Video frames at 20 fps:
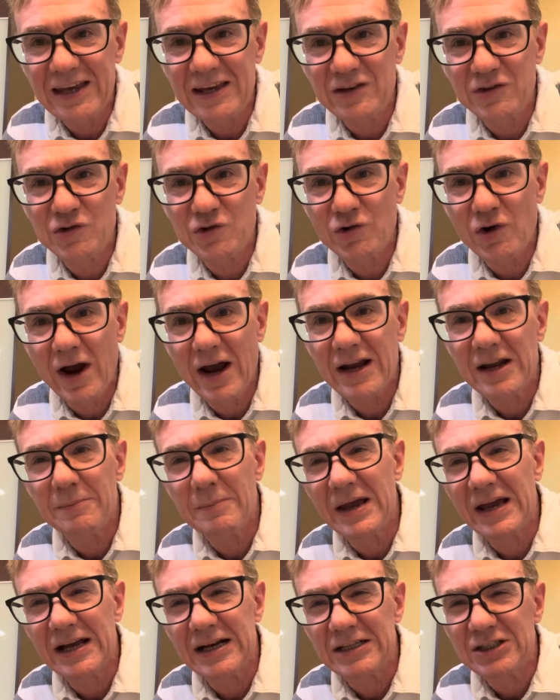he's trying to
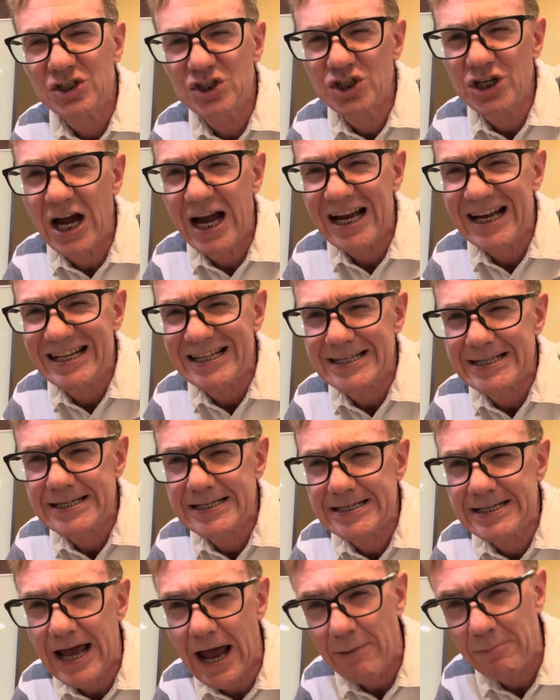make a giant
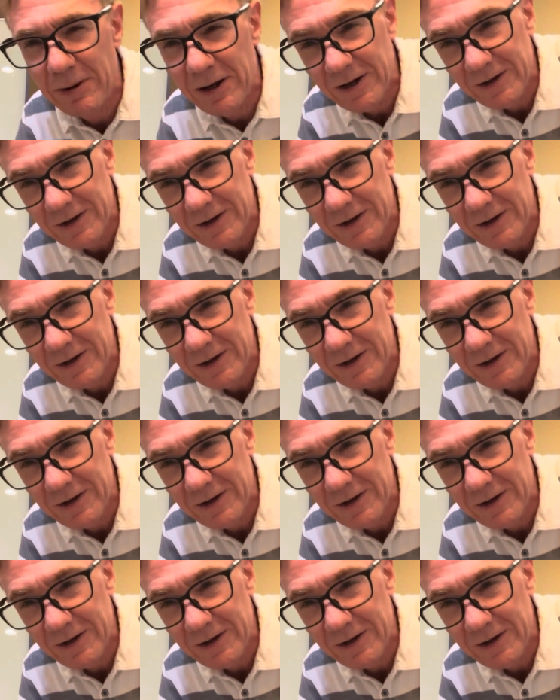step.